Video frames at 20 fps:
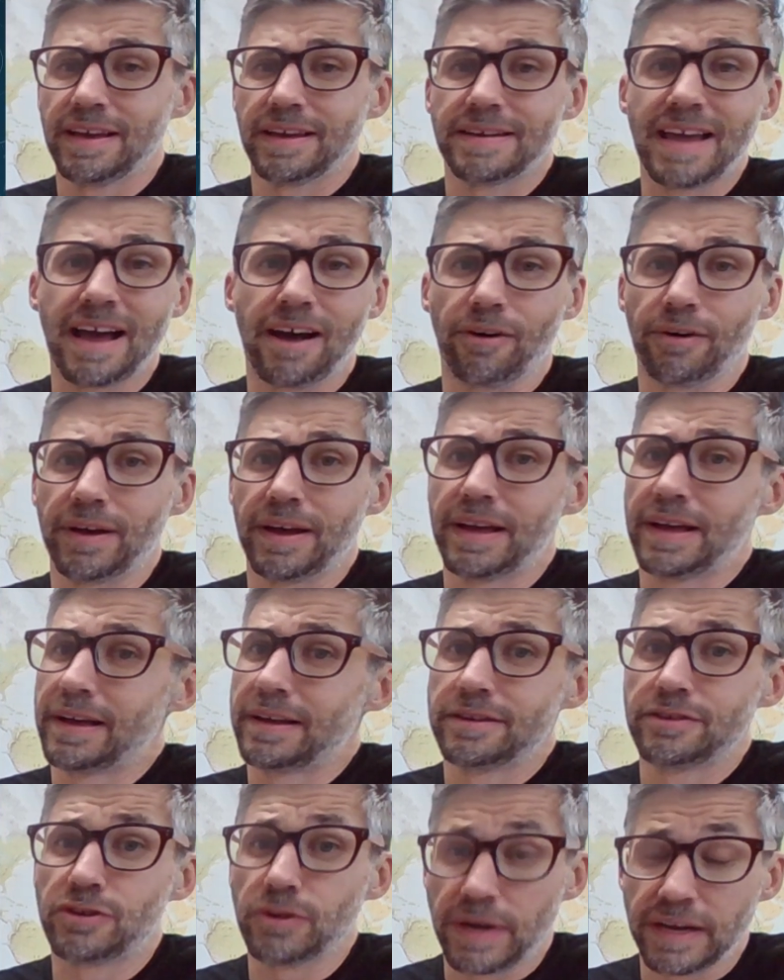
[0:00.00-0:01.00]
Now,
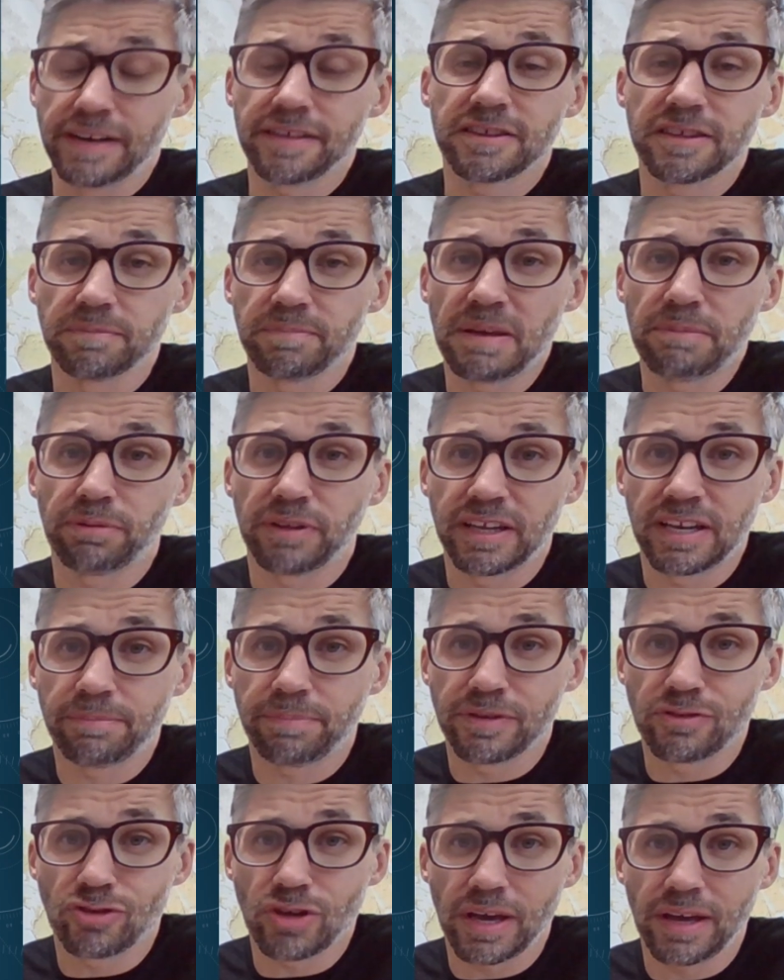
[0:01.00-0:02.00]
do innocent people end
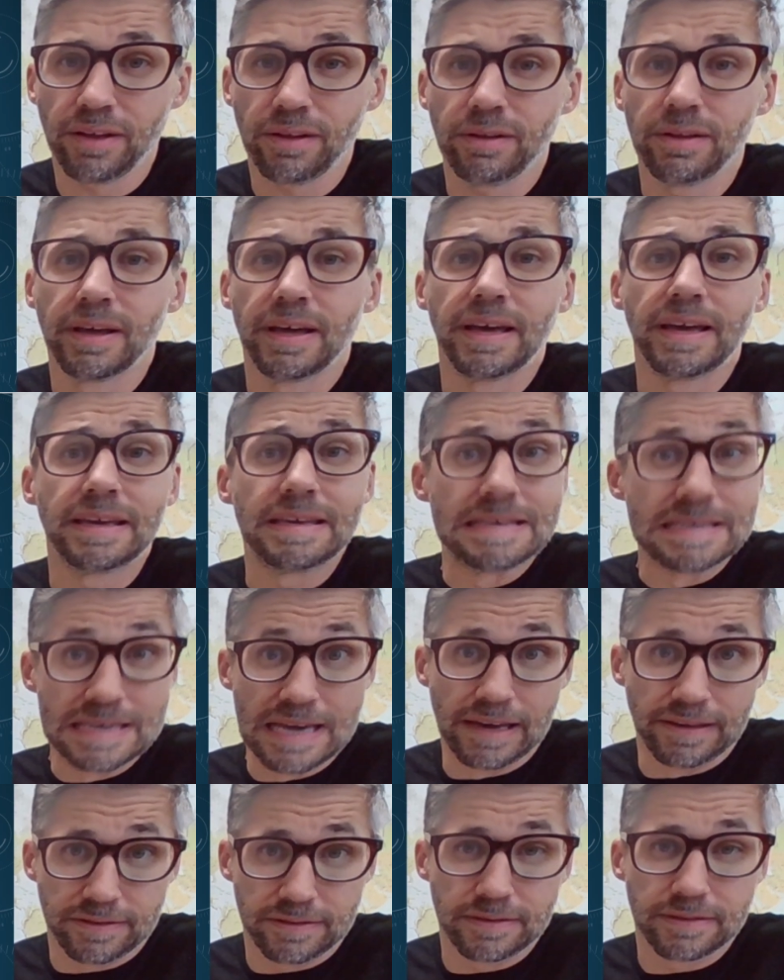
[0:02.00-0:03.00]
up in jail?
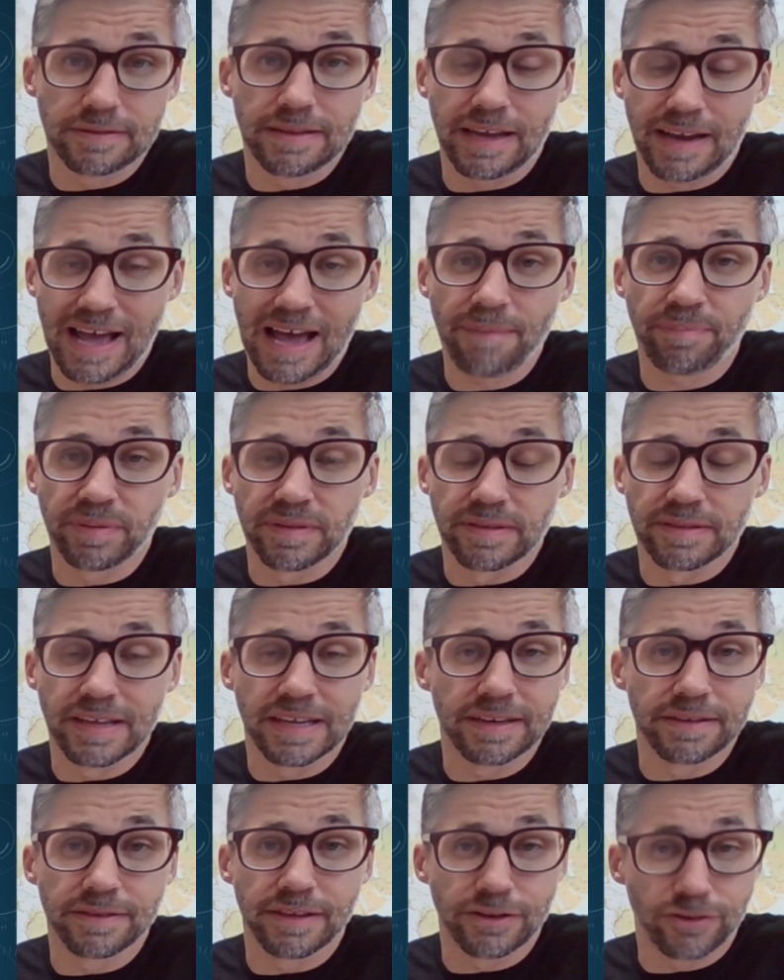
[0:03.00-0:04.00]
Yes, that happens.
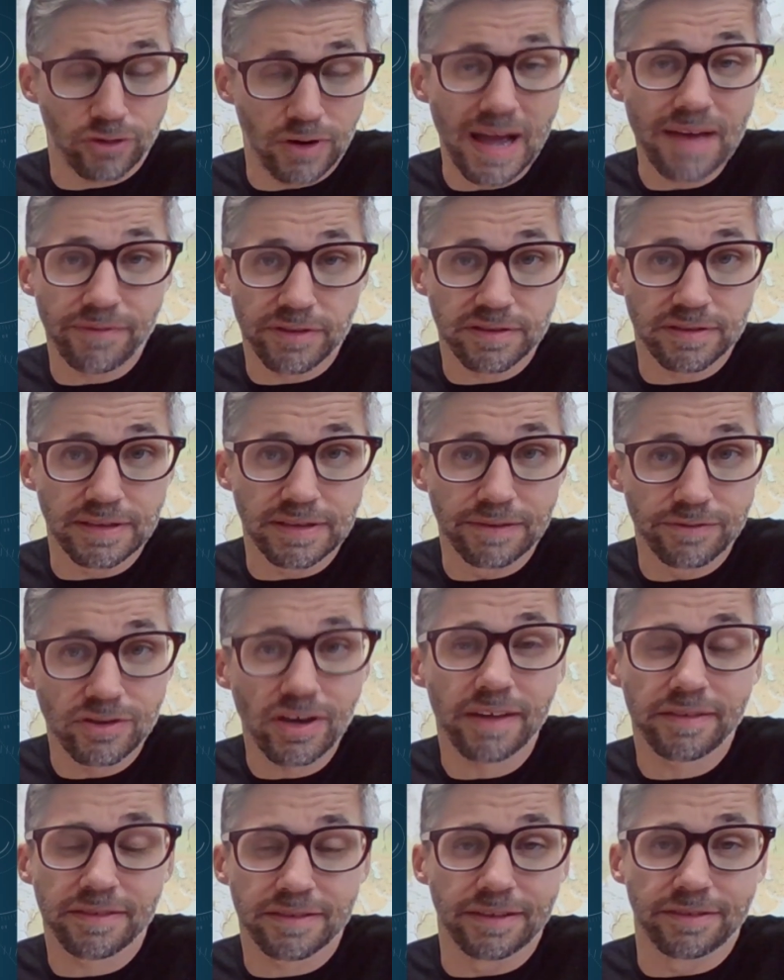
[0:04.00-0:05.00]
That is a travesty of
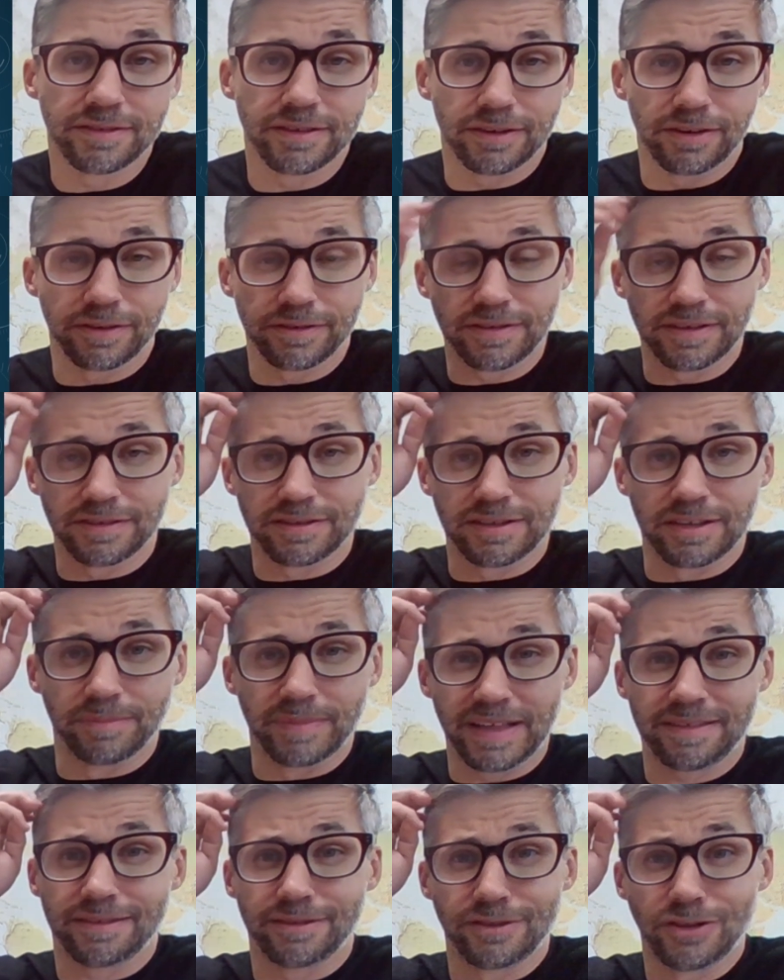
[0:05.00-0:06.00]
justice in our system.
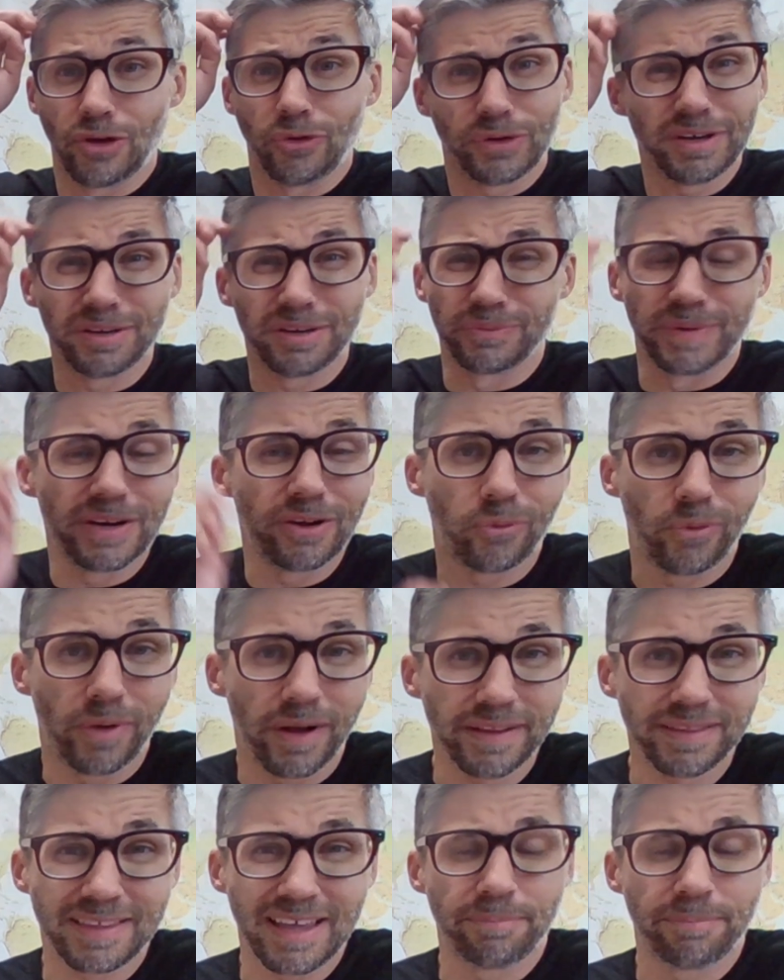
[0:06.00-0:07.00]
That's no good. We don't
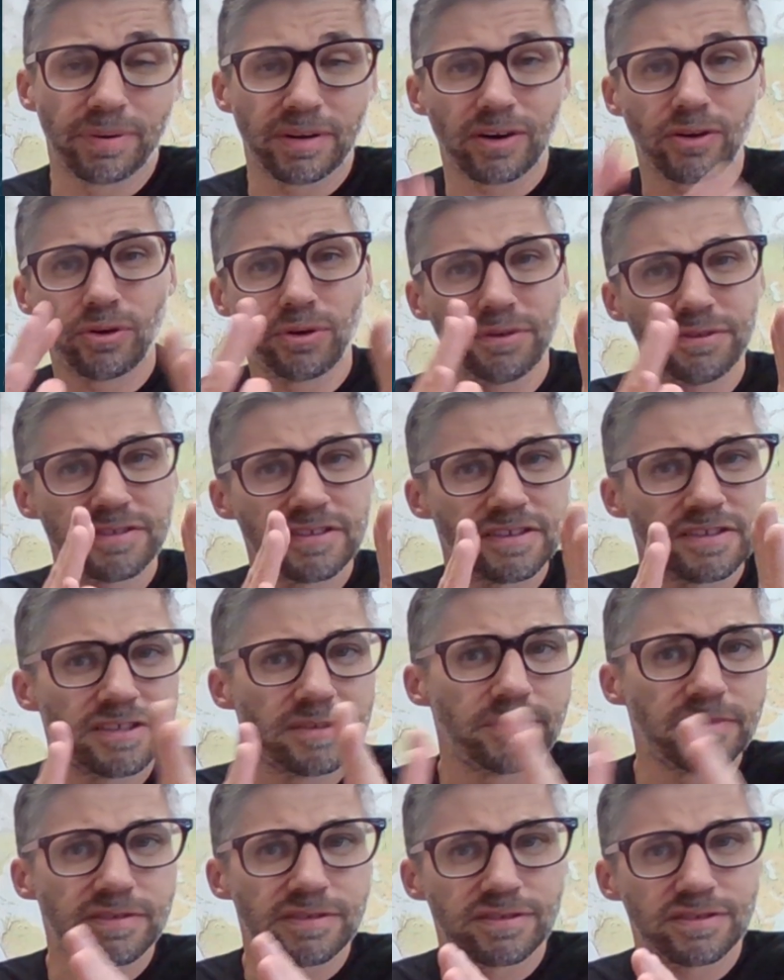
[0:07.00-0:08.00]
want that. But our whole
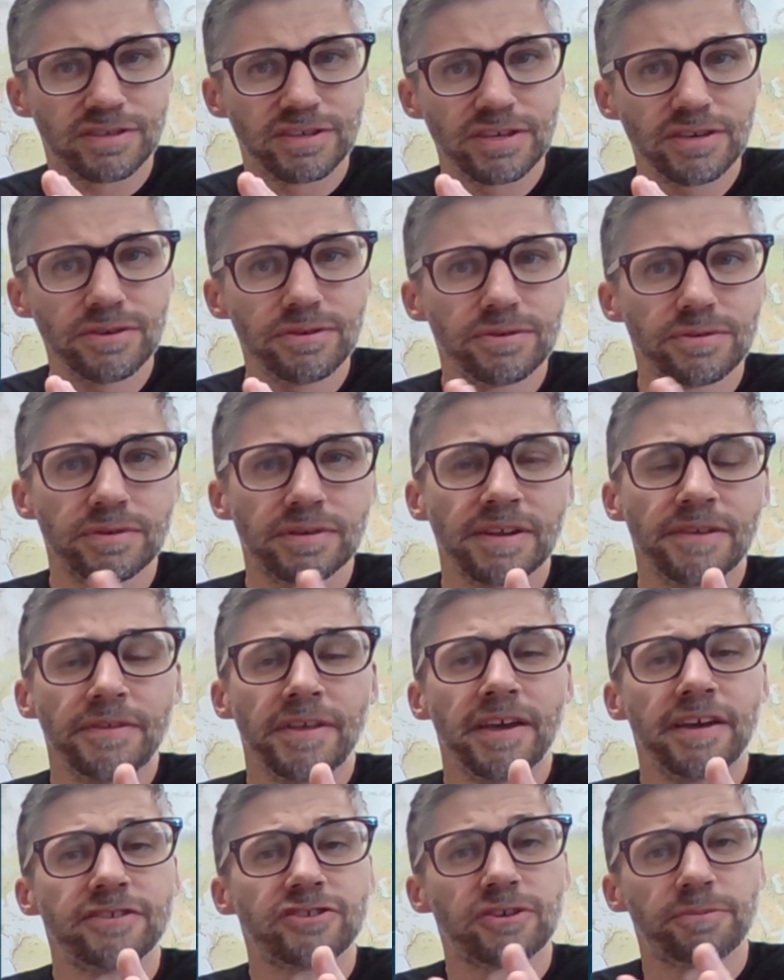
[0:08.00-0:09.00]
system is skewed
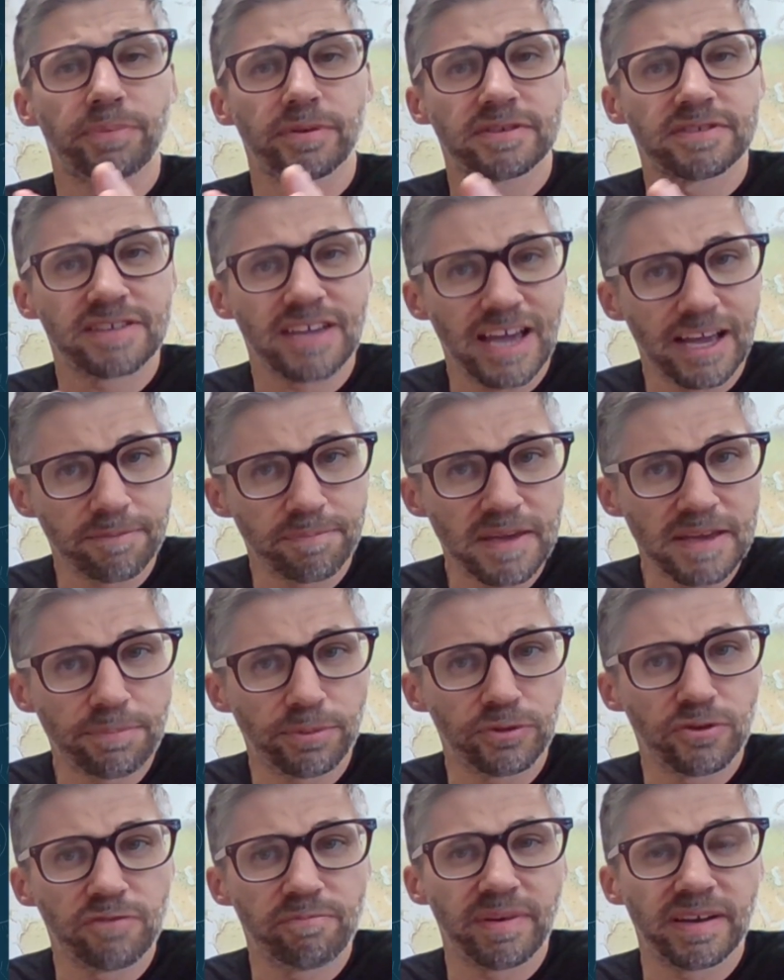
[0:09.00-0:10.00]
to protect
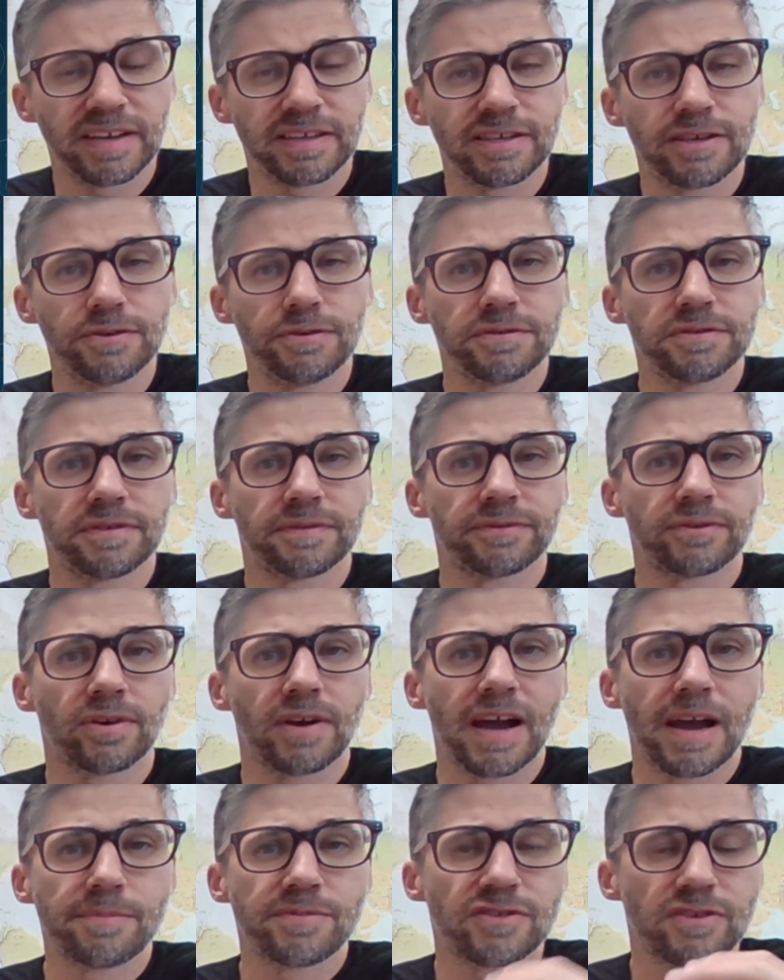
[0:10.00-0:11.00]
people who've been accused of
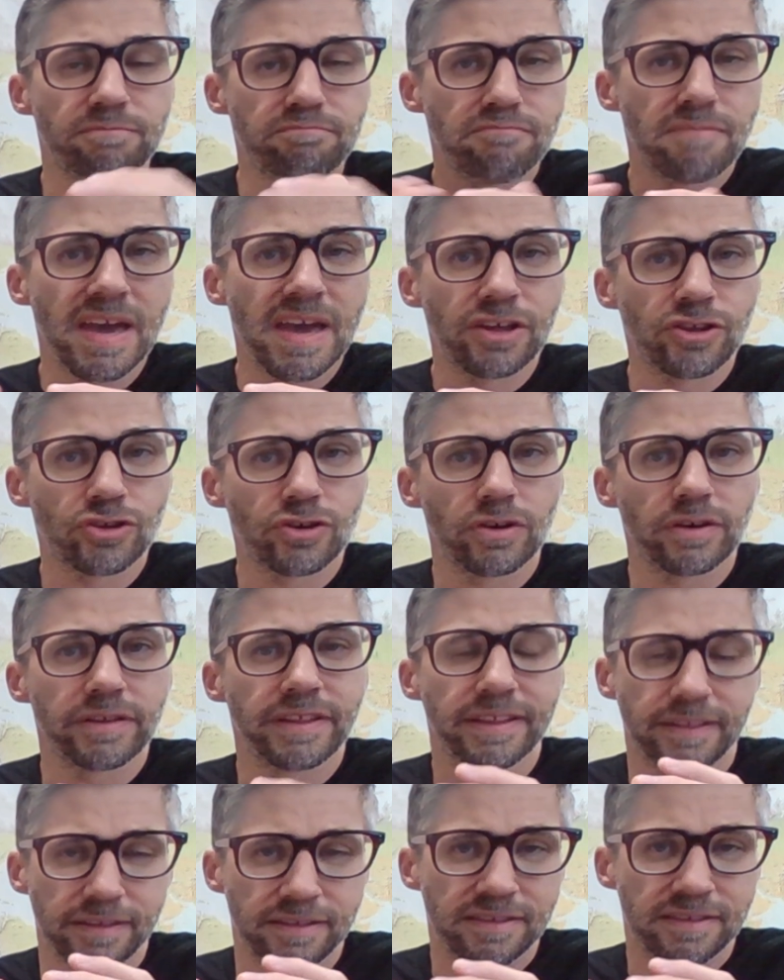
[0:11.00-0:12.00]
crimes, to make sure
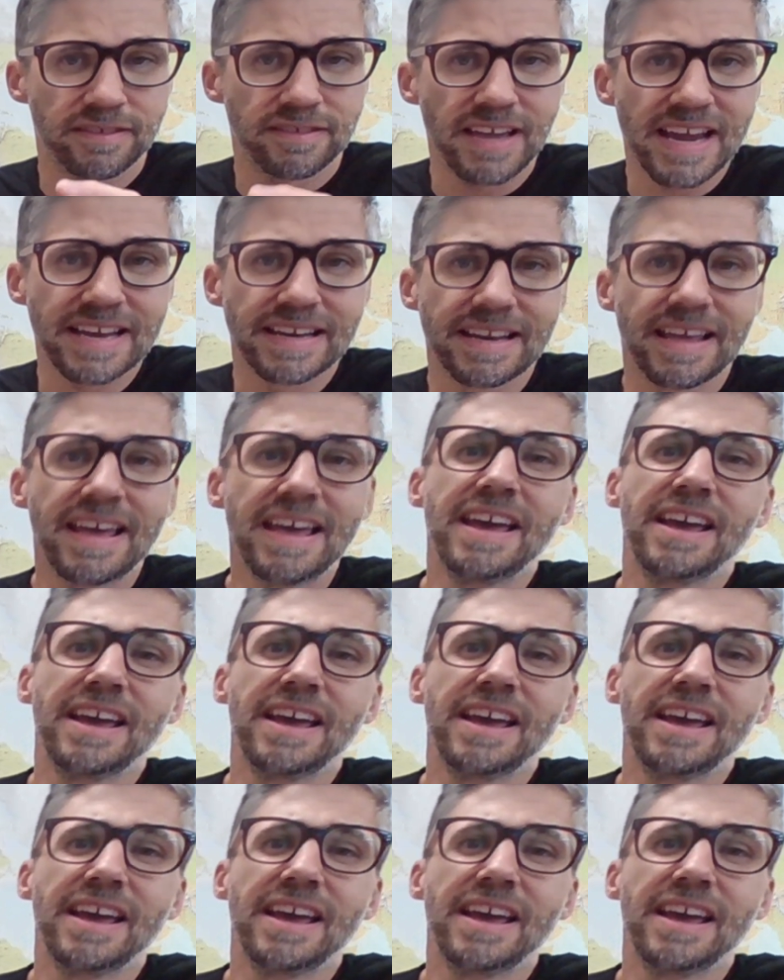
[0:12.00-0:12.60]
that the state